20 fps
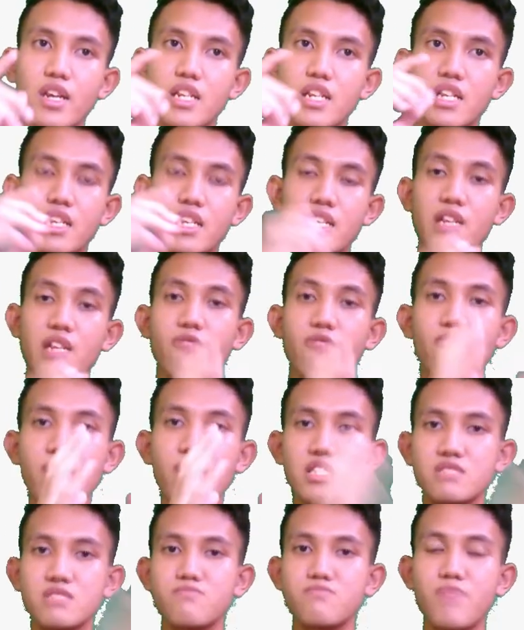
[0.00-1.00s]
when
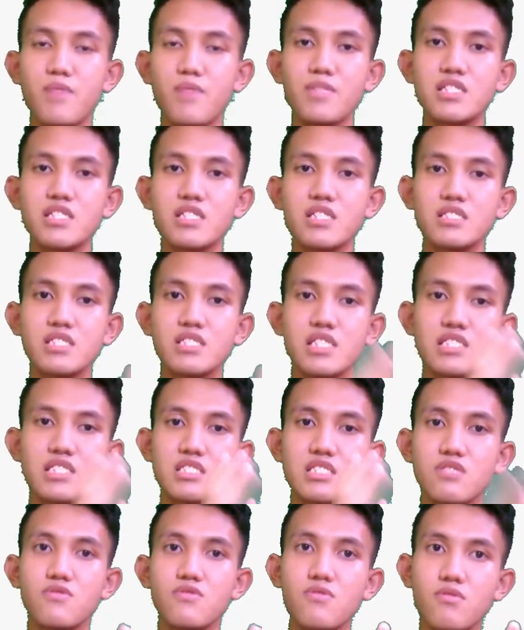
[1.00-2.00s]
the first
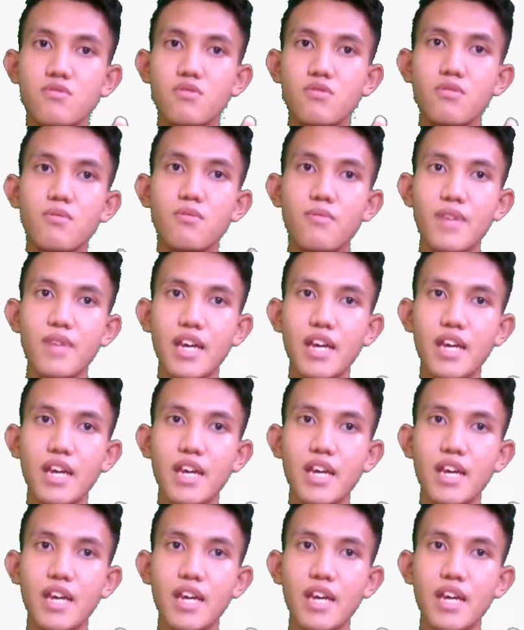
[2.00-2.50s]
premises is true